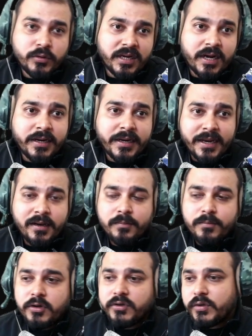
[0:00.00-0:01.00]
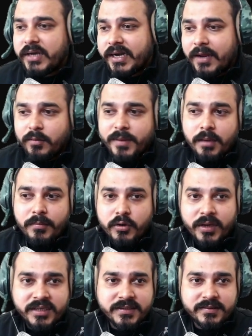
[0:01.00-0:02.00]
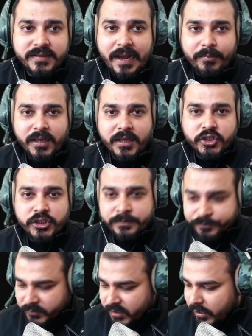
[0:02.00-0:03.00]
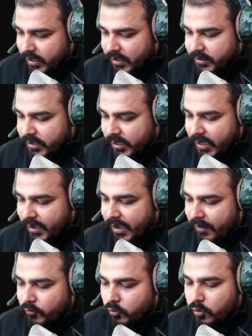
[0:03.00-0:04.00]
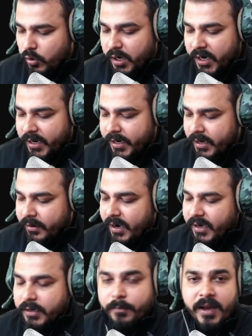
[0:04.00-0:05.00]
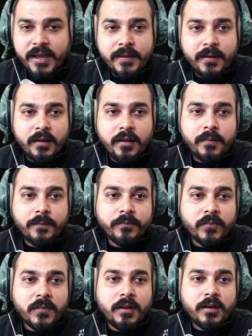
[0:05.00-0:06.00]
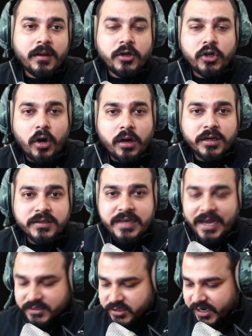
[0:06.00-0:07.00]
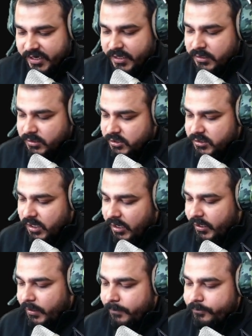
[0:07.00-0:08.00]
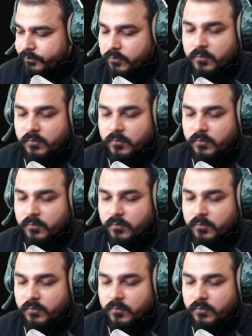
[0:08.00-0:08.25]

to the container port so that I will be able to access the application. And then I have to go ahead and write my Docker slash getting started.